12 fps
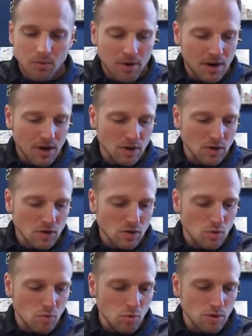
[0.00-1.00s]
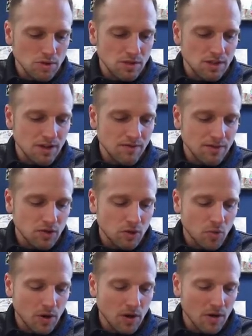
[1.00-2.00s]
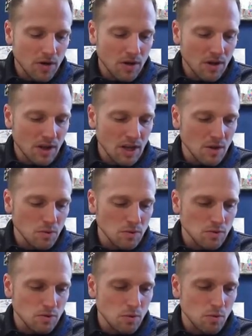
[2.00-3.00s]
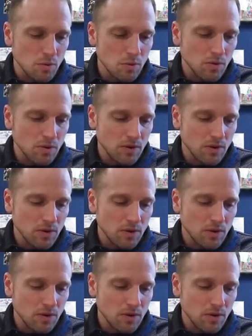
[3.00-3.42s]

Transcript: minus 2.7 squared equals square root